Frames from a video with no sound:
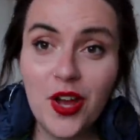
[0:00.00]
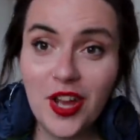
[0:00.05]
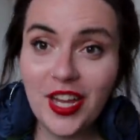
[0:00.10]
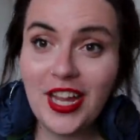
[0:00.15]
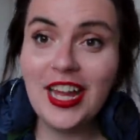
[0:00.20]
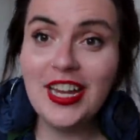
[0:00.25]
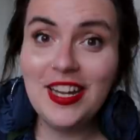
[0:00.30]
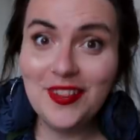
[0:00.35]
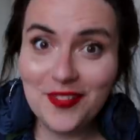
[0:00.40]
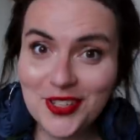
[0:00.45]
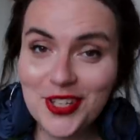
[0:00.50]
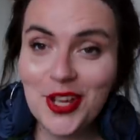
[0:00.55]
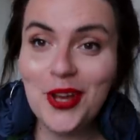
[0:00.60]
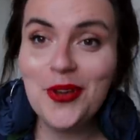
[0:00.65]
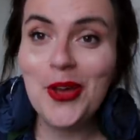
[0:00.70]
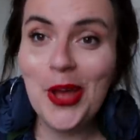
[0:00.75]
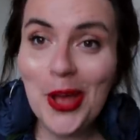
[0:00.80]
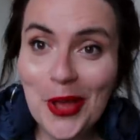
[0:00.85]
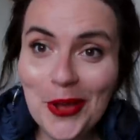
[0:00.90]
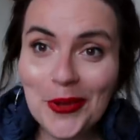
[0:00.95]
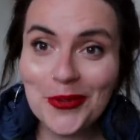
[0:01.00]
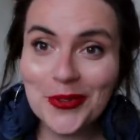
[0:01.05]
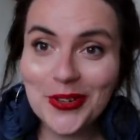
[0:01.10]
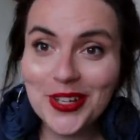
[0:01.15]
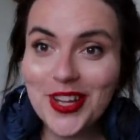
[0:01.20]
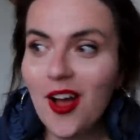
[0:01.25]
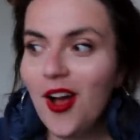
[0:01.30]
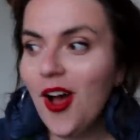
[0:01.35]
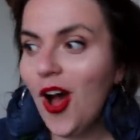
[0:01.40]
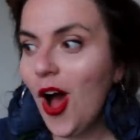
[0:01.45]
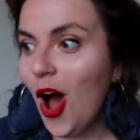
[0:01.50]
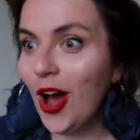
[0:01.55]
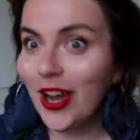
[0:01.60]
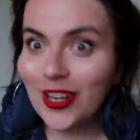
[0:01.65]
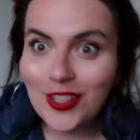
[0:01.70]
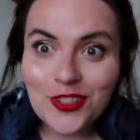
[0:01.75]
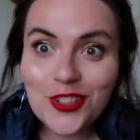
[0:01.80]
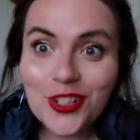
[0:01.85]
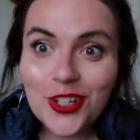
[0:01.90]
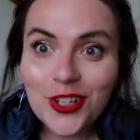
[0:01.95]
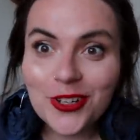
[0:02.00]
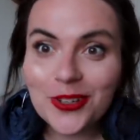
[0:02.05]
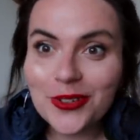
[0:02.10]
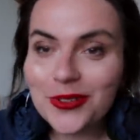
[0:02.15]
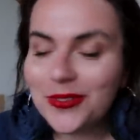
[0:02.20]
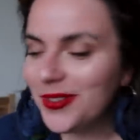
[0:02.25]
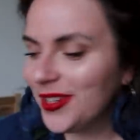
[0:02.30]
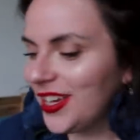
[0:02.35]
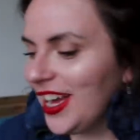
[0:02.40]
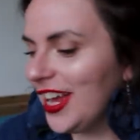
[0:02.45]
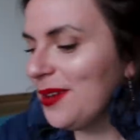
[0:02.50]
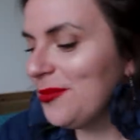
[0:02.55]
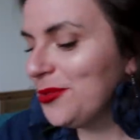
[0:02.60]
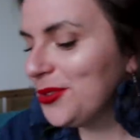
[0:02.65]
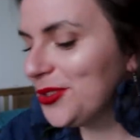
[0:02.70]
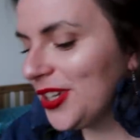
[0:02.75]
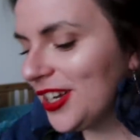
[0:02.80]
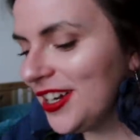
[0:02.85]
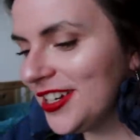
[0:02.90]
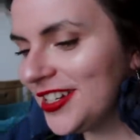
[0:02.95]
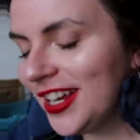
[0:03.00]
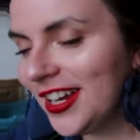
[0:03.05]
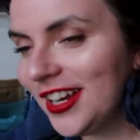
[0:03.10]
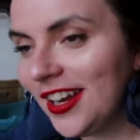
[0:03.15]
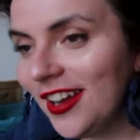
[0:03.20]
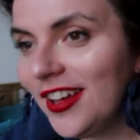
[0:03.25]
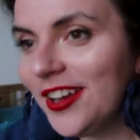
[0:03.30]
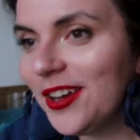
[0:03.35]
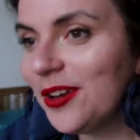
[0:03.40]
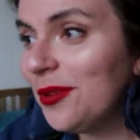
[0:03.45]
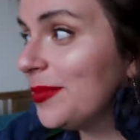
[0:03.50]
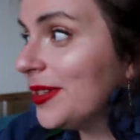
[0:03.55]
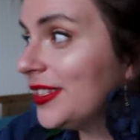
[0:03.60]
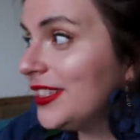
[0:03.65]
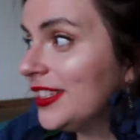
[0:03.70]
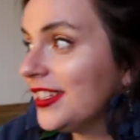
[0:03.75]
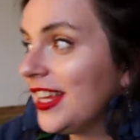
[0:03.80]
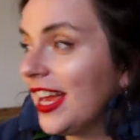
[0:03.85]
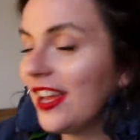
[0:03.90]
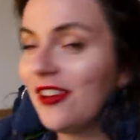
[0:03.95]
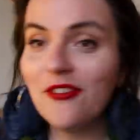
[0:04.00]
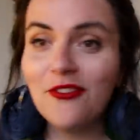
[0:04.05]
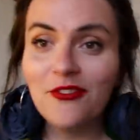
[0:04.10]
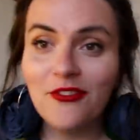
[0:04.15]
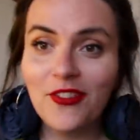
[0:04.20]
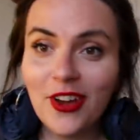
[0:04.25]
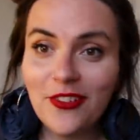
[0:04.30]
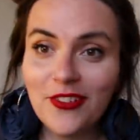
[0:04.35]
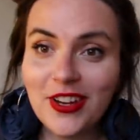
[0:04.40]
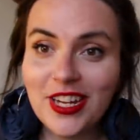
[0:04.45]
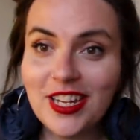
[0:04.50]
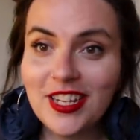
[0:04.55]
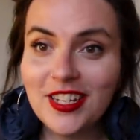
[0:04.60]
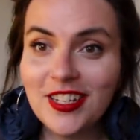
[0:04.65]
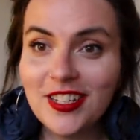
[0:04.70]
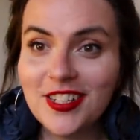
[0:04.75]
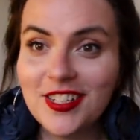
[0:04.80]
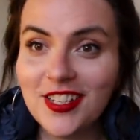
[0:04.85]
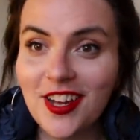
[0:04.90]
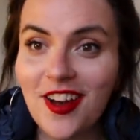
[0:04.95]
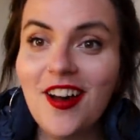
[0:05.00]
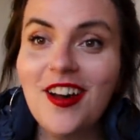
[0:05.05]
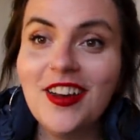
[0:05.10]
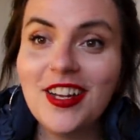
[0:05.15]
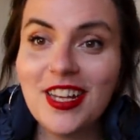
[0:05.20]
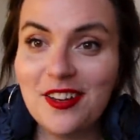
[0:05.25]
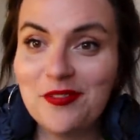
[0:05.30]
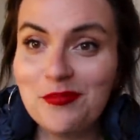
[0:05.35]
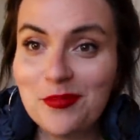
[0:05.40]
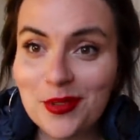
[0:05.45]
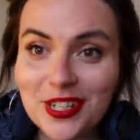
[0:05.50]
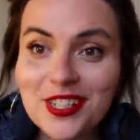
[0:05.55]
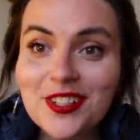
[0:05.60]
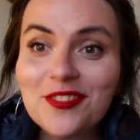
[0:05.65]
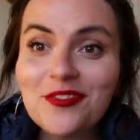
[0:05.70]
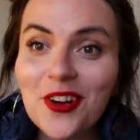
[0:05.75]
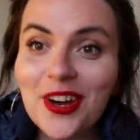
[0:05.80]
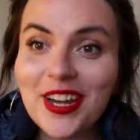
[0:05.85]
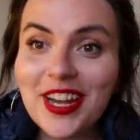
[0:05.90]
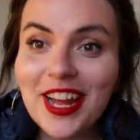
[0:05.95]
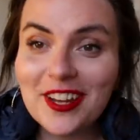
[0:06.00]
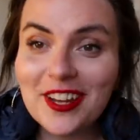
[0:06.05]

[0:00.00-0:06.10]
work? And if so, who? I do. And I'm also going to turn the light on because it's getting very dark in Britain right